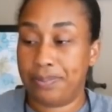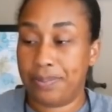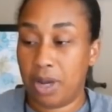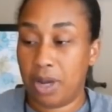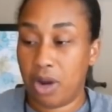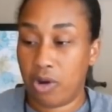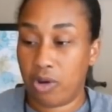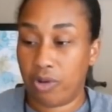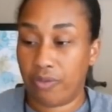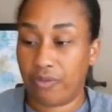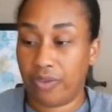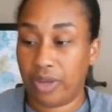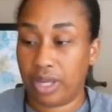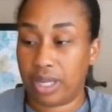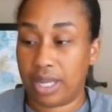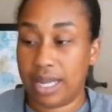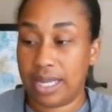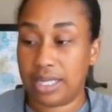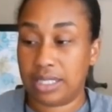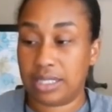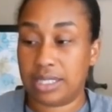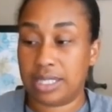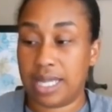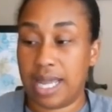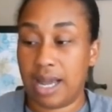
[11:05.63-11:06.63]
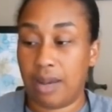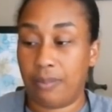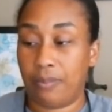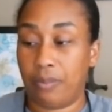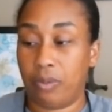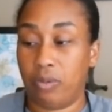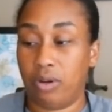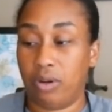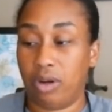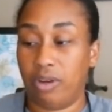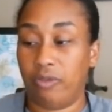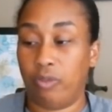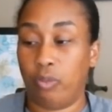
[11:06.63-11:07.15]
perfect
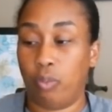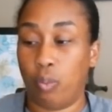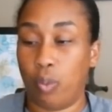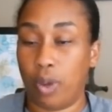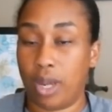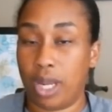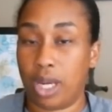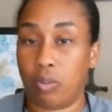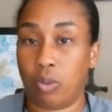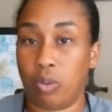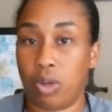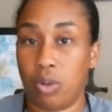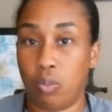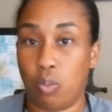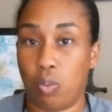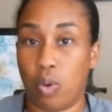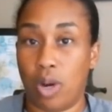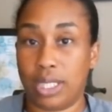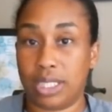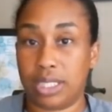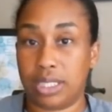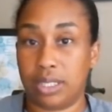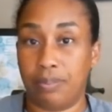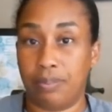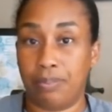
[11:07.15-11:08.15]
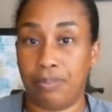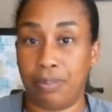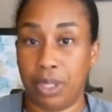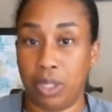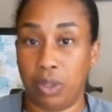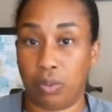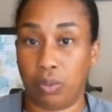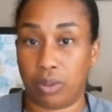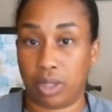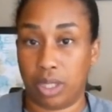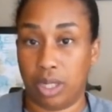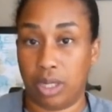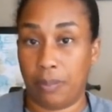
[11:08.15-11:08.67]
example of when we want to
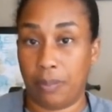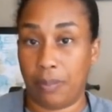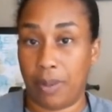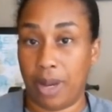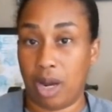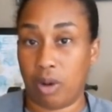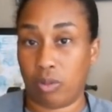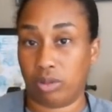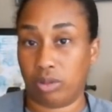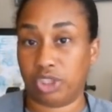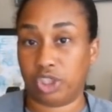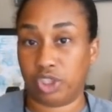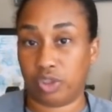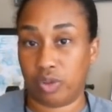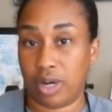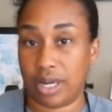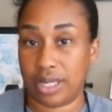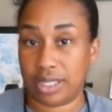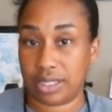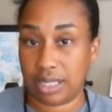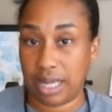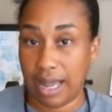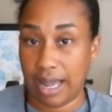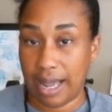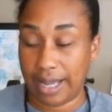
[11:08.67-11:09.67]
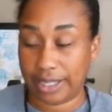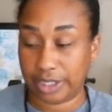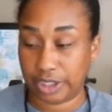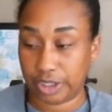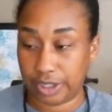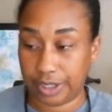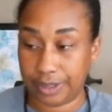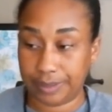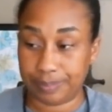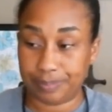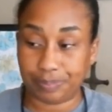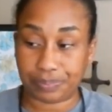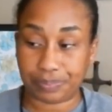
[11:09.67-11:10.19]
build up our
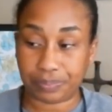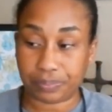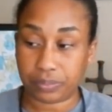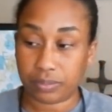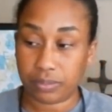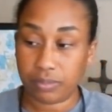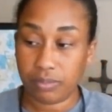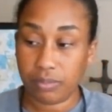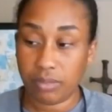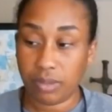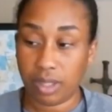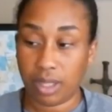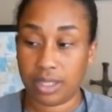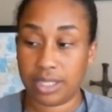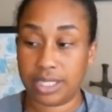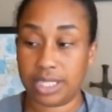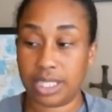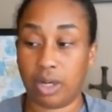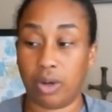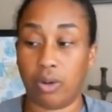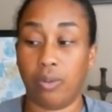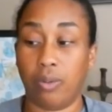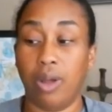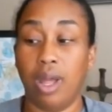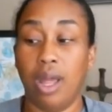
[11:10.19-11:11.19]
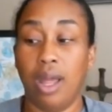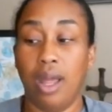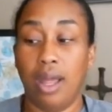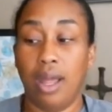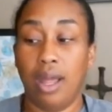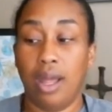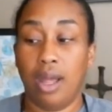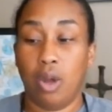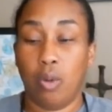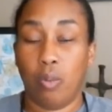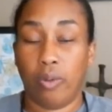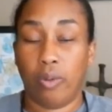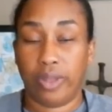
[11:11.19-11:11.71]
transaction. So
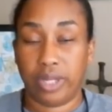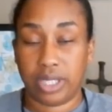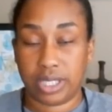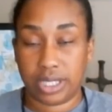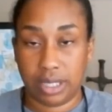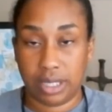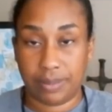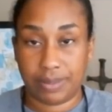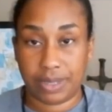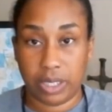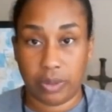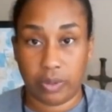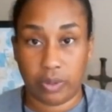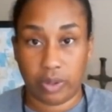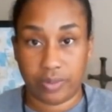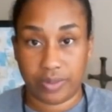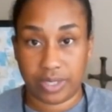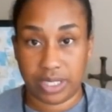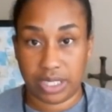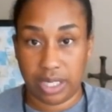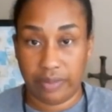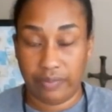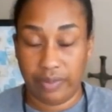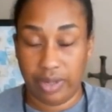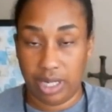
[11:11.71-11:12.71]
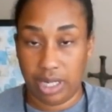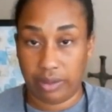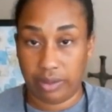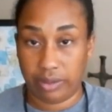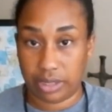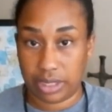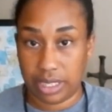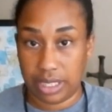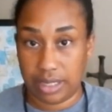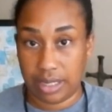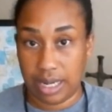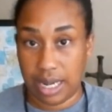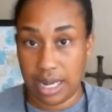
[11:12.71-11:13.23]
with a subtotal of
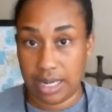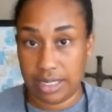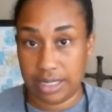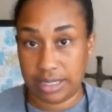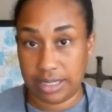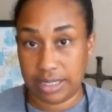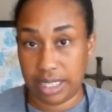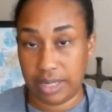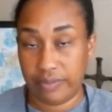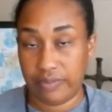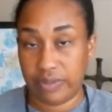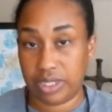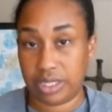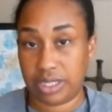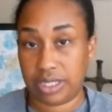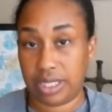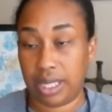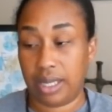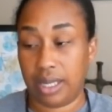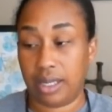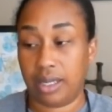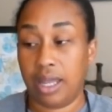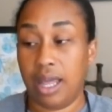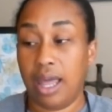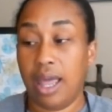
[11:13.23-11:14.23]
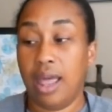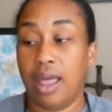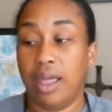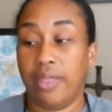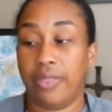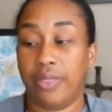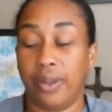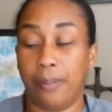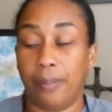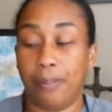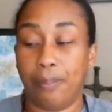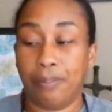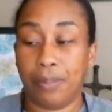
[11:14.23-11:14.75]
$7.97,
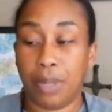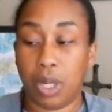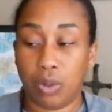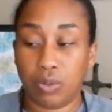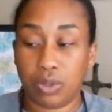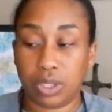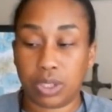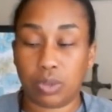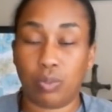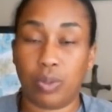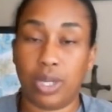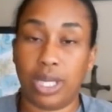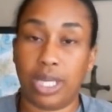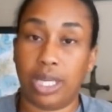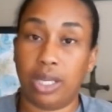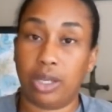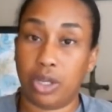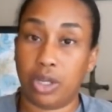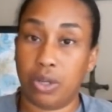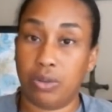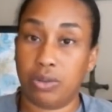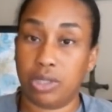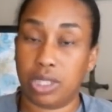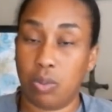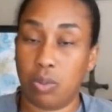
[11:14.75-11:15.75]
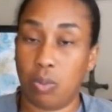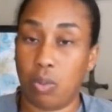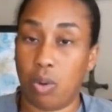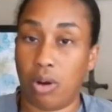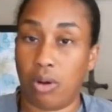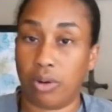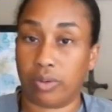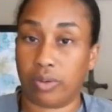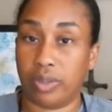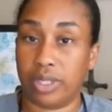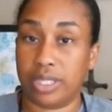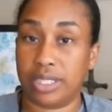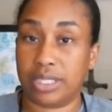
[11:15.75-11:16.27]
the most we can use in
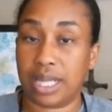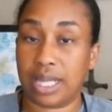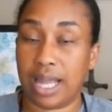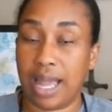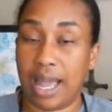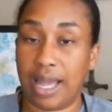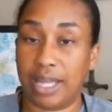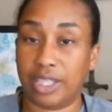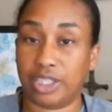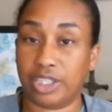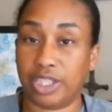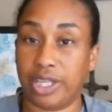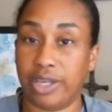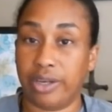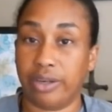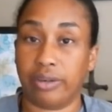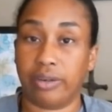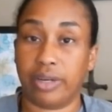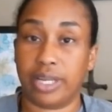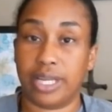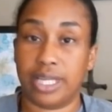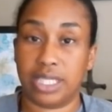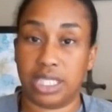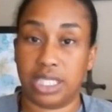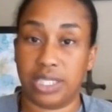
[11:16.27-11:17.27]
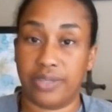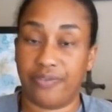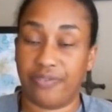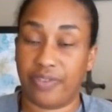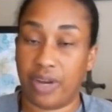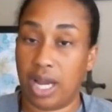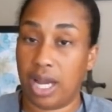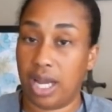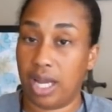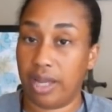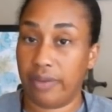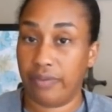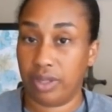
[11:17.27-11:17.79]
Walgreens cash here is
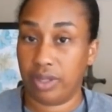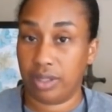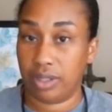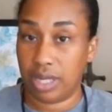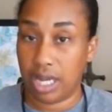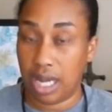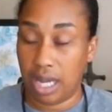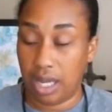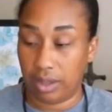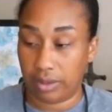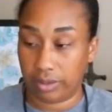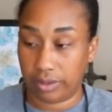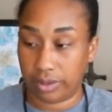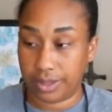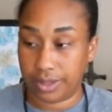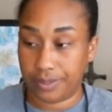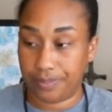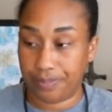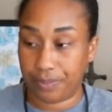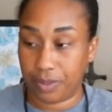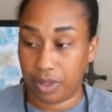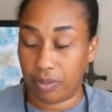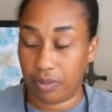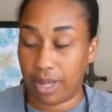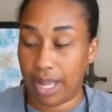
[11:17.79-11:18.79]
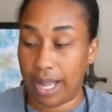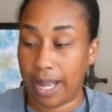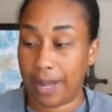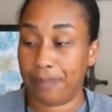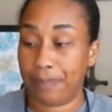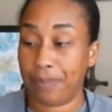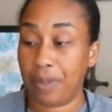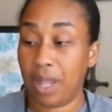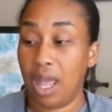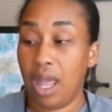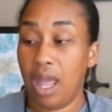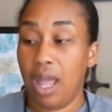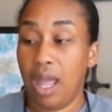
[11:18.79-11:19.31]
$5,
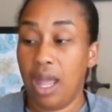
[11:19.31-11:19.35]
okay?